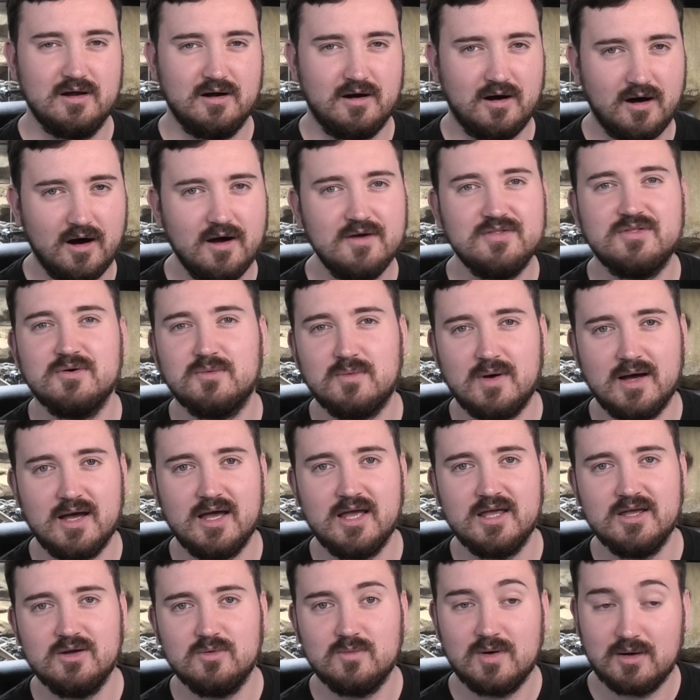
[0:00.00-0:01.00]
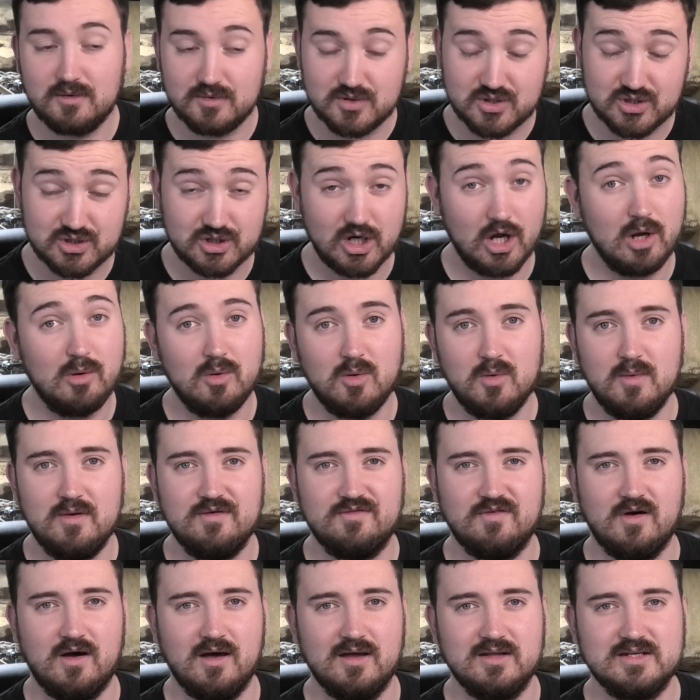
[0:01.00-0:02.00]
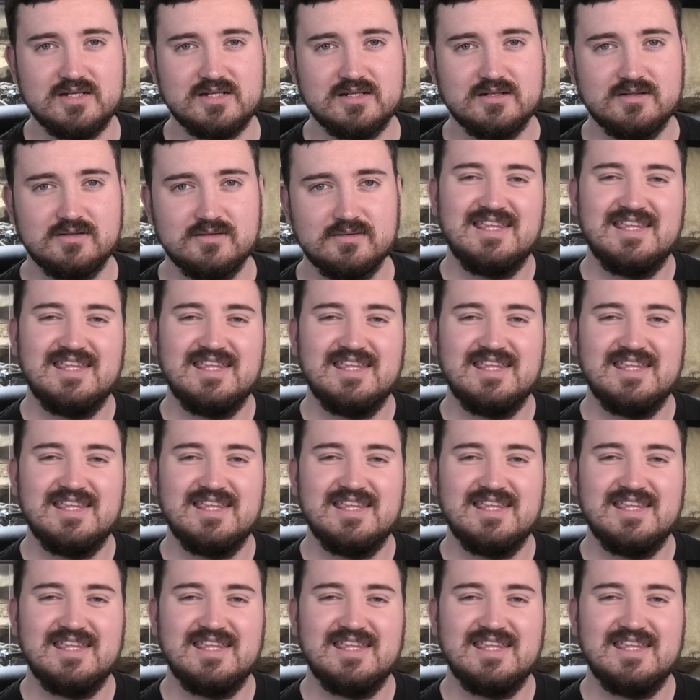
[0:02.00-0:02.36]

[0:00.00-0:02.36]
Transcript: Either way, we'll show what we find.